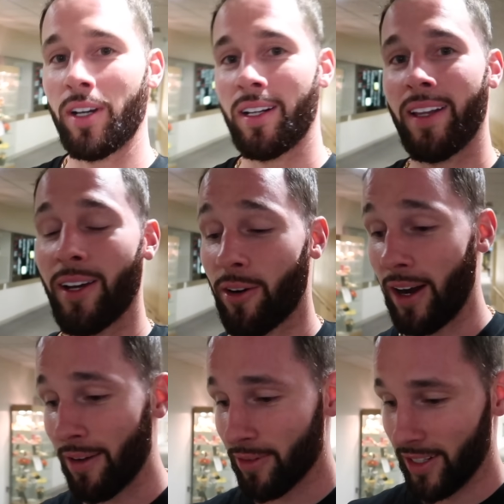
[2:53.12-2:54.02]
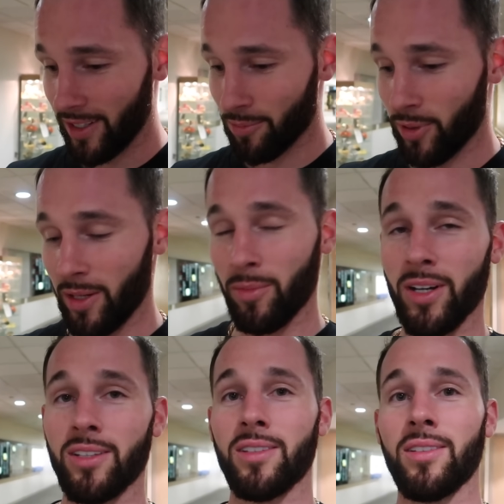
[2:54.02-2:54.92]
trying to let gravity pretty
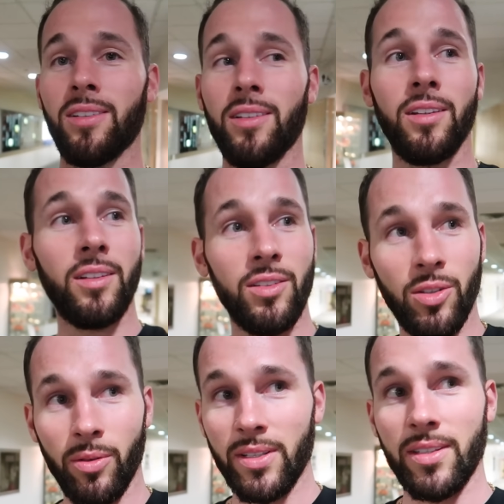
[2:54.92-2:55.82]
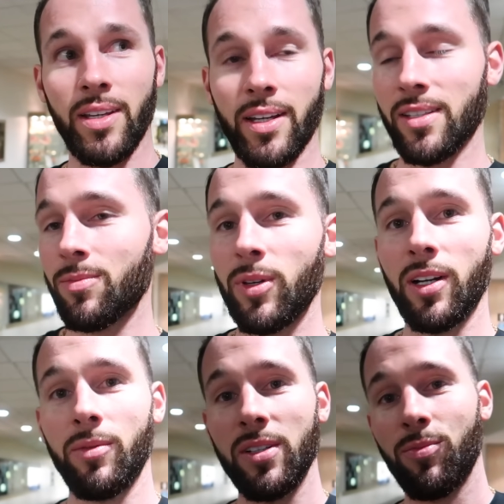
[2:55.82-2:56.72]
much do its thing and speed
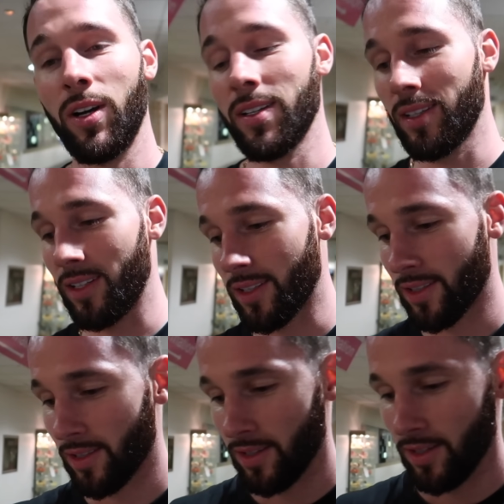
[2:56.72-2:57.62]
up this process.